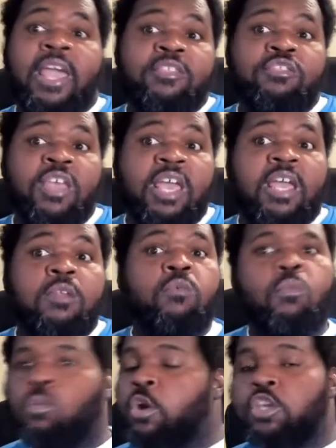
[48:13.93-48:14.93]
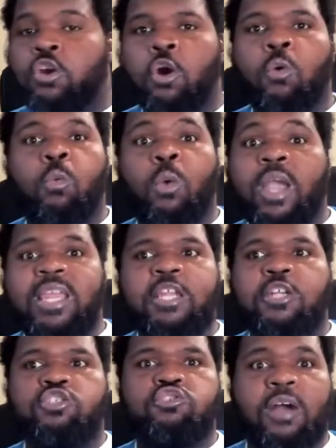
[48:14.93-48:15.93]
And then, when you're
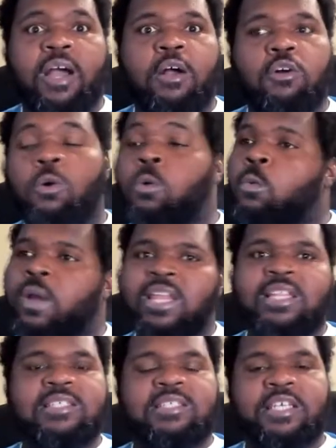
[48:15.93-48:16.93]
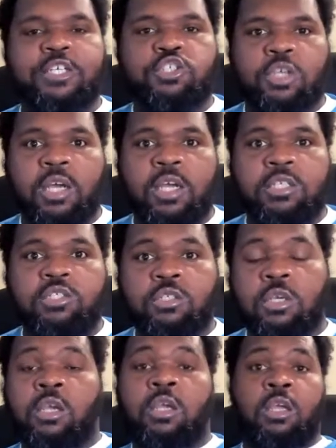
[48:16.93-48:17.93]
awaiting a trial or waiting to see a judge,